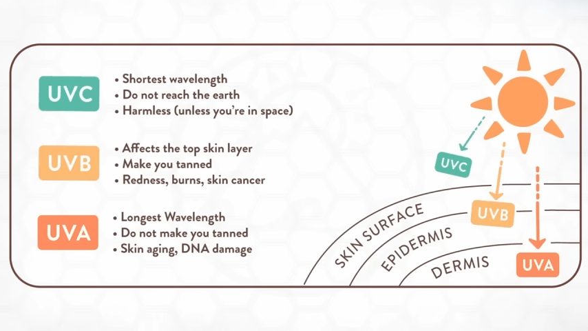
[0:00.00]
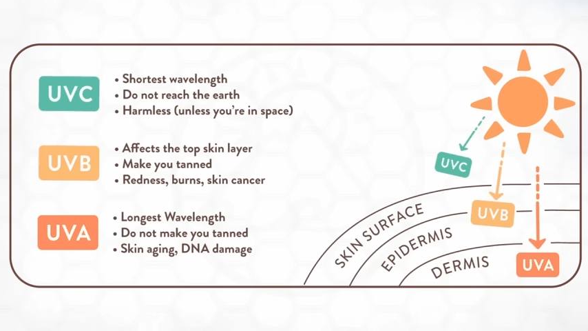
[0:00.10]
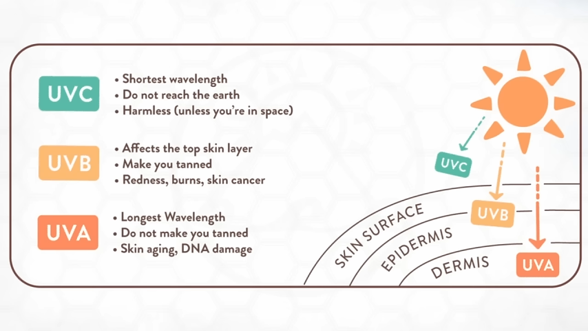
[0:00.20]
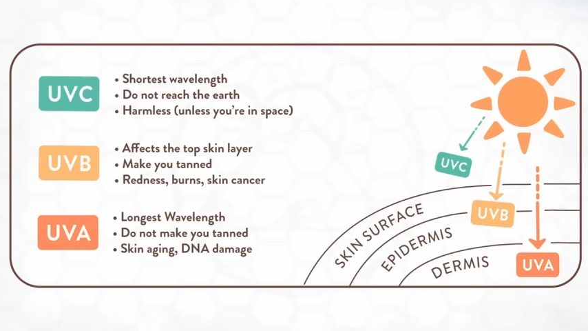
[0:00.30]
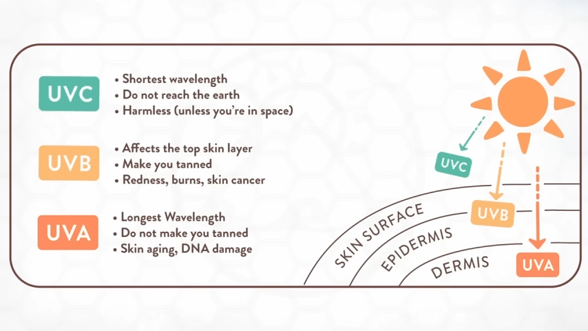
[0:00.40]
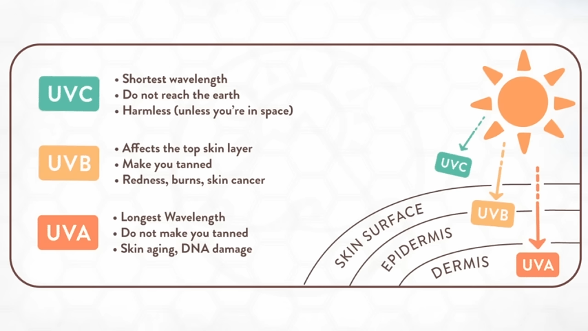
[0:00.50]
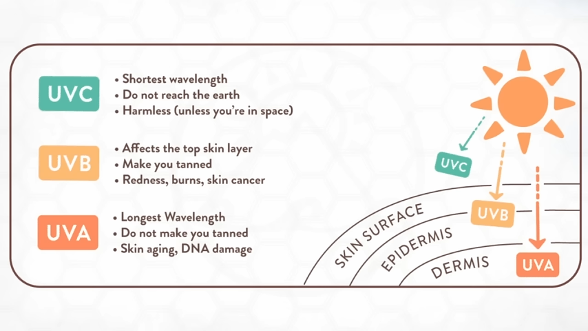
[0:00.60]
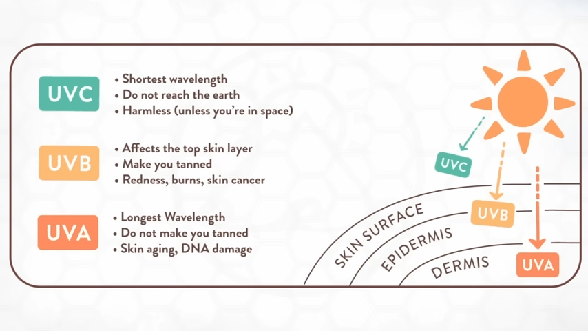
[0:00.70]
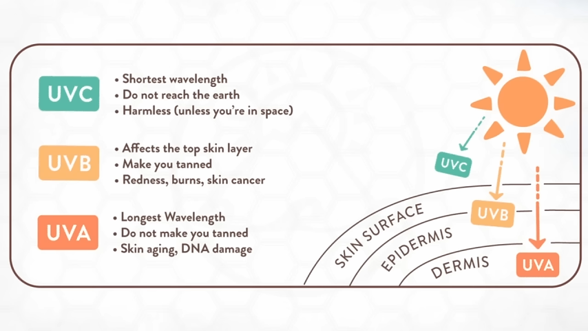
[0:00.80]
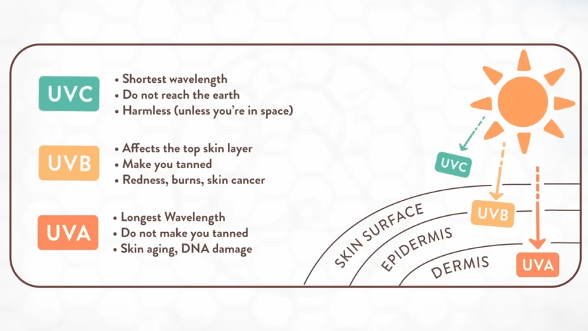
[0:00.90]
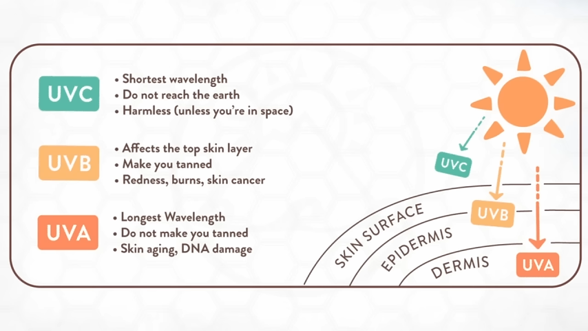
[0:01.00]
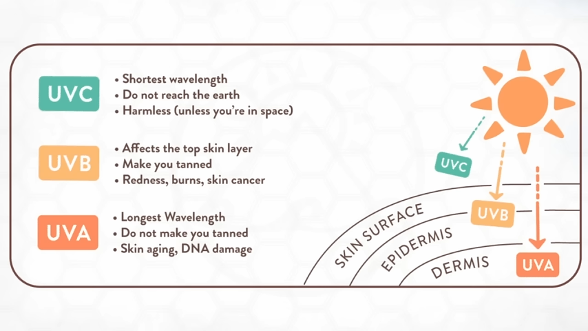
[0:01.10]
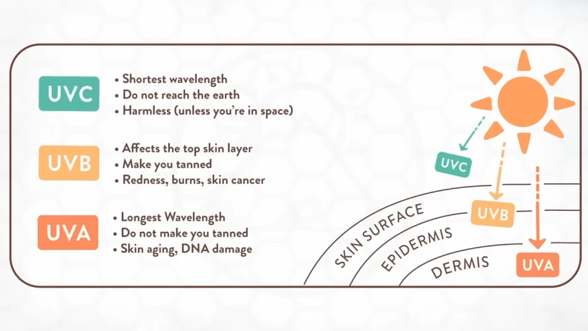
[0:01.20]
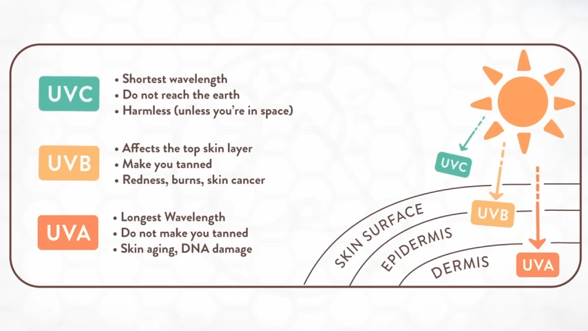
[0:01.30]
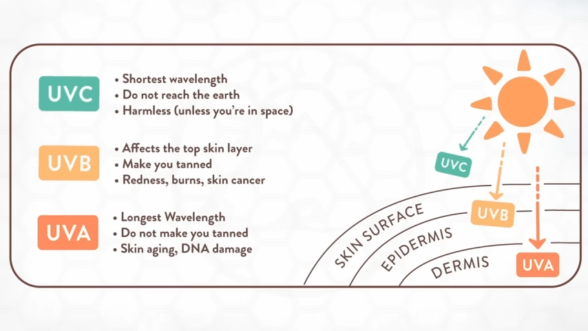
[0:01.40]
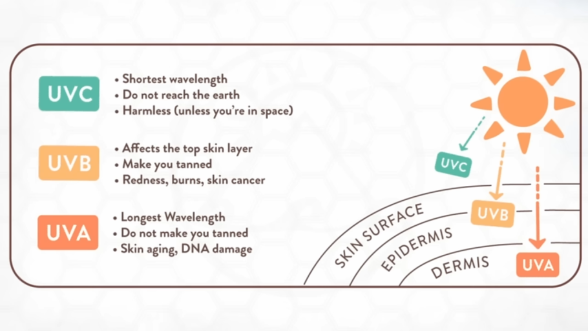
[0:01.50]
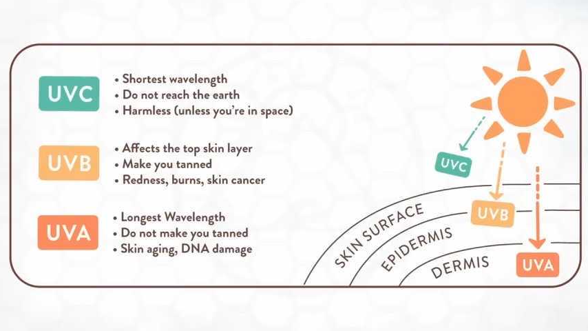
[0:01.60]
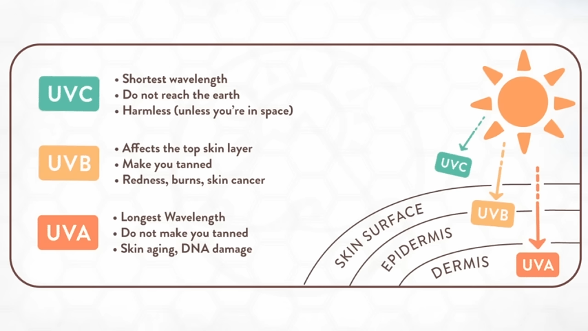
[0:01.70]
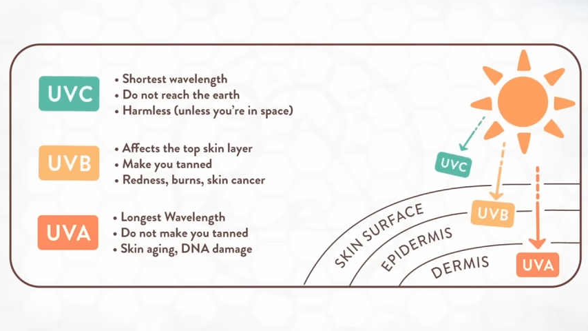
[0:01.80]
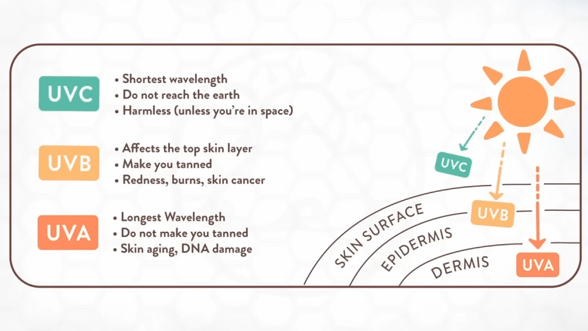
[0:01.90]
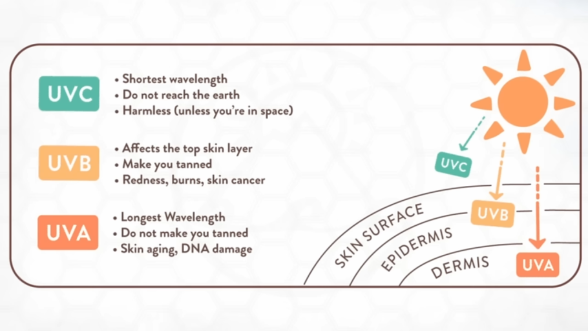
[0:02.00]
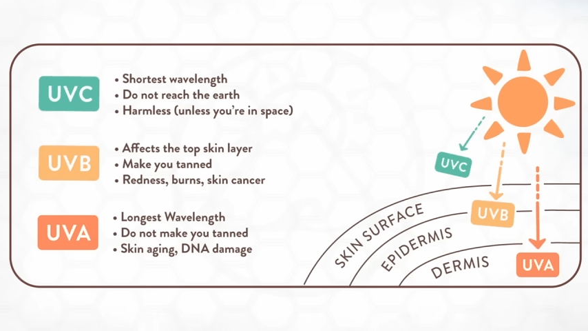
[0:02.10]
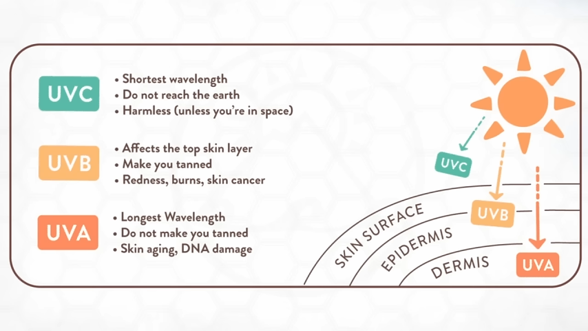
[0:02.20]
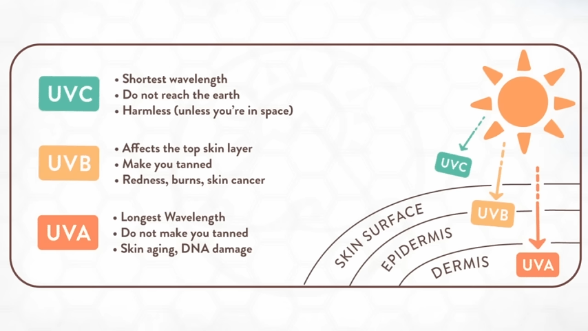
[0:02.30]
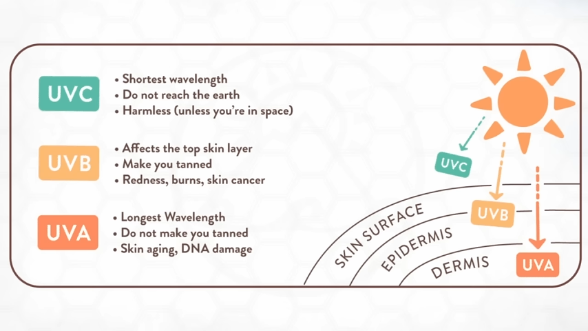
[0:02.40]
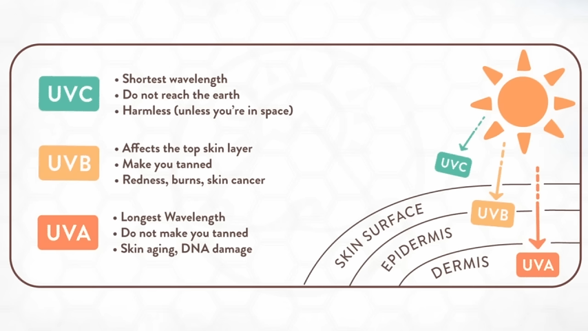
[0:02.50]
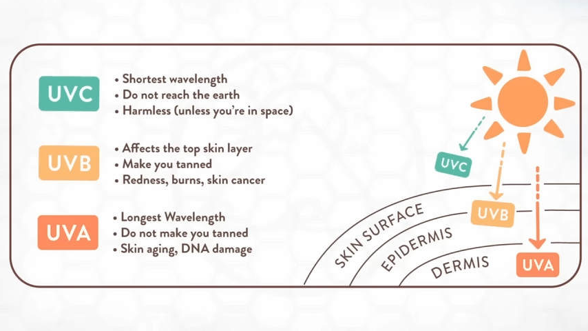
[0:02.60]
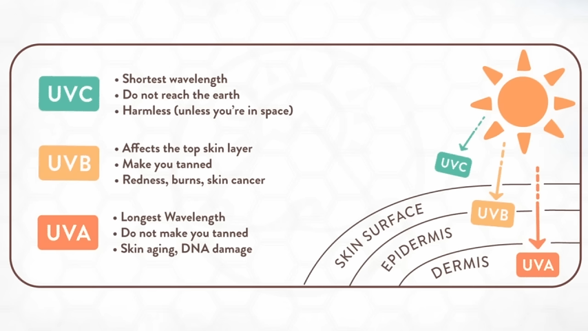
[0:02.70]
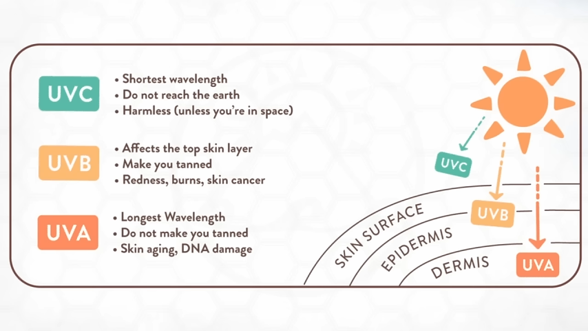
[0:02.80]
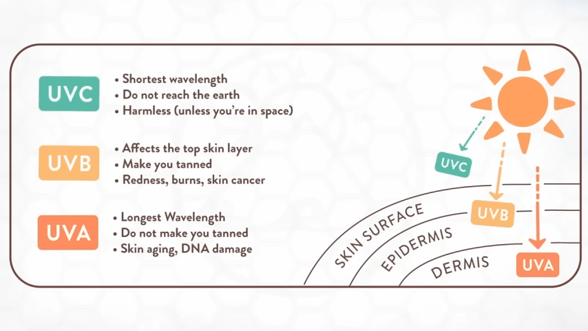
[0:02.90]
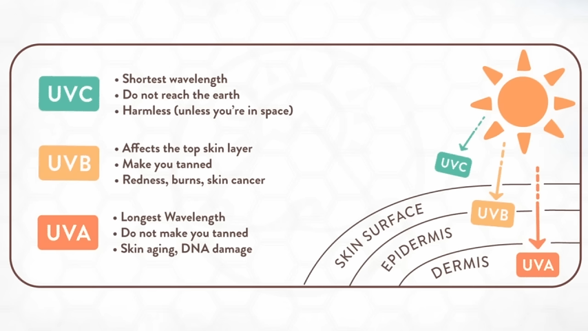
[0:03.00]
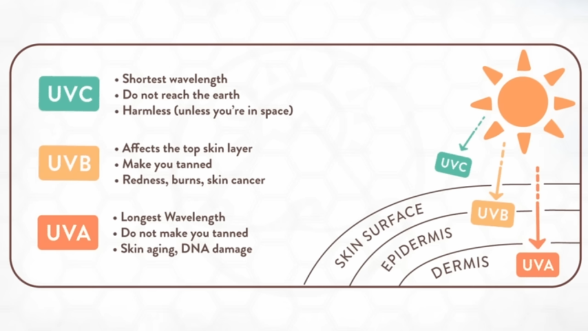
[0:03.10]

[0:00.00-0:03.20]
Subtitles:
Nobody's mouth can be seen.